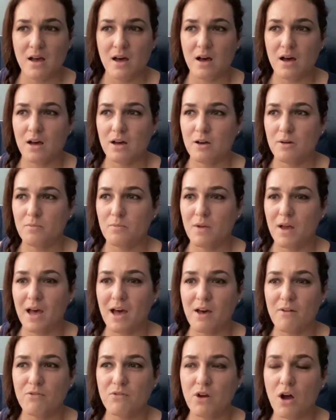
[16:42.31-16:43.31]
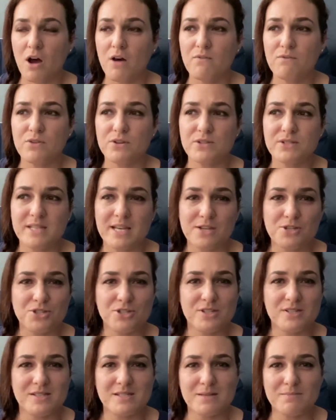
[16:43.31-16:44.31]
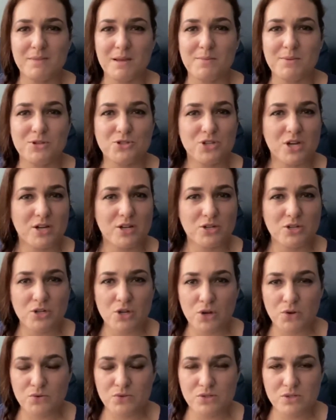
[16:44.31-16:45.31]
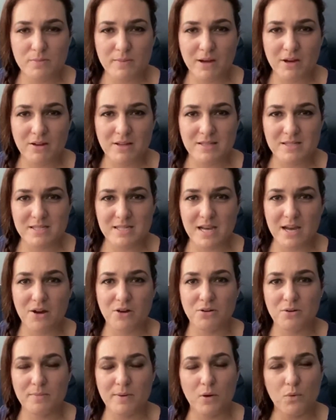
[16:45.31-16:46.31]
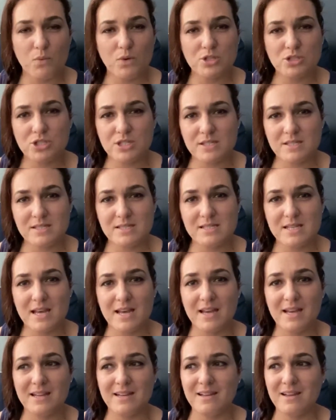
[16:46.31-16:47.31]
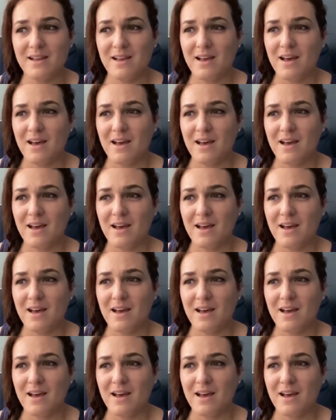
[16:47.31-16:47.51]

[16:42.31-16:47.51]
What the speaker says: have conversations and maybe jot notes about it down, about what she said,